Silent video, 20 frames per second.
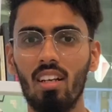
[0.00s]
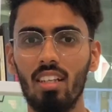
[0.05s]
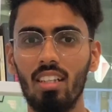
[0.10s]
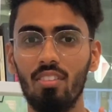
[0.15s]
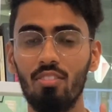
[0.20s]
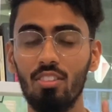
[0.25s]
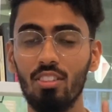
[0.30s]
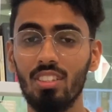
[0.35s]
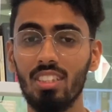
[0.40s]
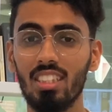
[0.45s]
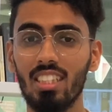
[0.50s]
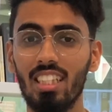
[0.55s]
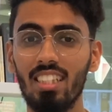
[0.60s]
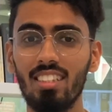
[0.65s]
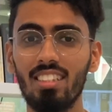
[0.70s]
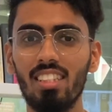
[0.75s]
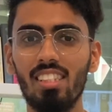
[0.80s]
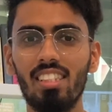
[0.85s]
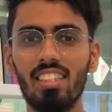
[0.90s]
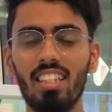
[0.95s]
If you stay
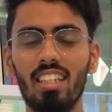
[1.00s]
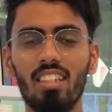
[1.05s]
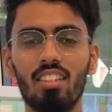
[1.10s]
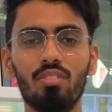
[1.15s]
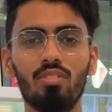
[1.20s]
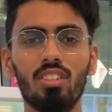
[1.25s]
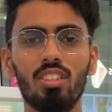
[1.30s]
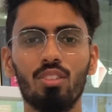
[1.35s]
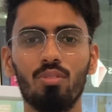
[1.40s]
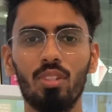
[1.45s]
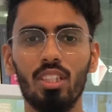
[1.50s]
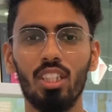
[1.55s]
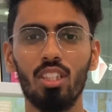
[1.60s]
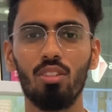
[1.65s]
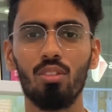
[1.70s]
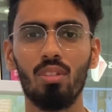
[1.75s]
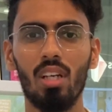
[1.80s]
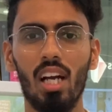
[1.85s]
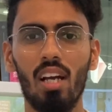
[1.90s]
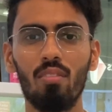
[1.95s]
till the end of this
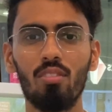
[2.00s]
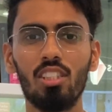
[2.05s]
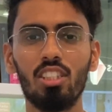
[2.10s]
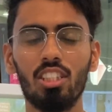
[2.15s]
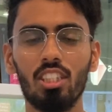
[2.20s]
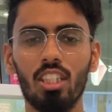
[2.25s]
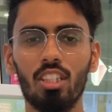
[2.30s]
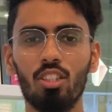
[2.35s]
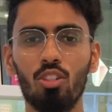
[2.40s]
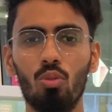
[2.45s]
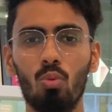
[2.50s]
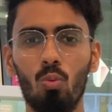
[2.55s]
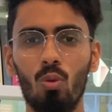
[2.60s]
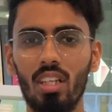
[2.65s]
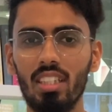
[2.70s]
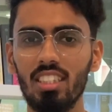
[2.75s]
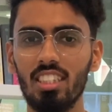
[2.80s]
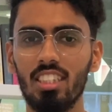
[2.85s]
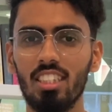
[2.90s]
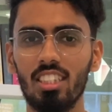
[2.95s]
video, I will share you
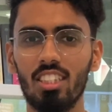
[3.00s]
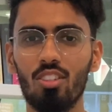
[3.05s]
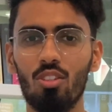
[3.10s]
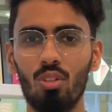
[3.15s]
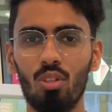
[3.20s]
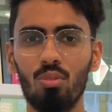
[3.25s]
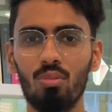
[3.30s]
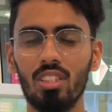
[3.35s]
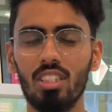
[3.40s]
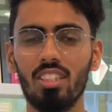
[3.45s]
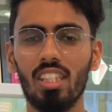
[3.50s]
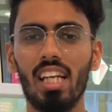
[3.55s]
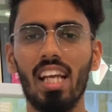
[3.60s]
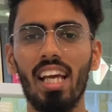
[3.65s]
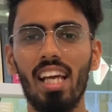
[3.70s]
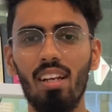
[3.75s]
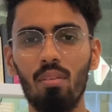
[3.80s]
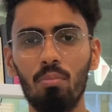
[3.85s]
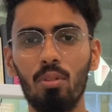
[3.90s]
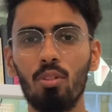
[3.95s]
one cheat code which will
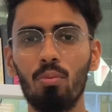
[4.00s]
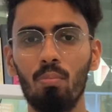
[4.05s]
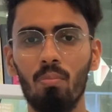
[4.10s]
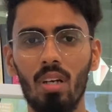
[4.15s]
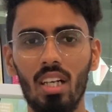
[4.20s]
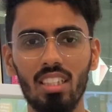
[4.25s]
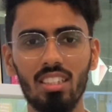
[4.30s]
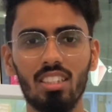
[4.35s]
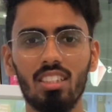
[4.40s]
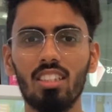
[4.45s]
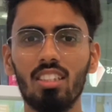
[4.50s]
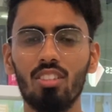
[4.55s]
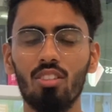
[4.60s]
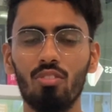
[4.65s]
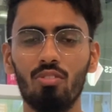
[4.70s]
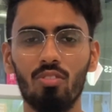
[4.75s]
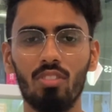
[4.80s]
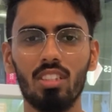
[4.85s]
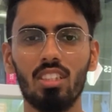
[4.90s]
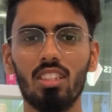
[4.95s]
help you master your
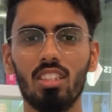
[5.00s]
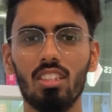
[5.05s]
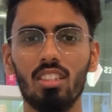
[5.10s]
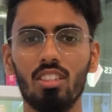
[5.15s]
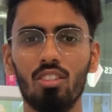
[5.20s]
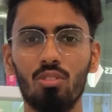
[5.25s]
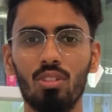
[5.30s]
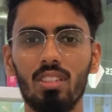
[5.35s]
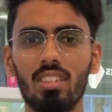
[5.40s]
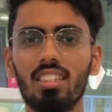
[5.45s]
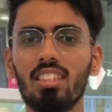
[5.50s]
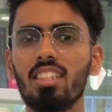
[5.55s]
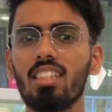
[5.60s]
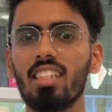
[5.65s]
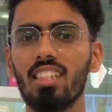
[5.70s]
first year university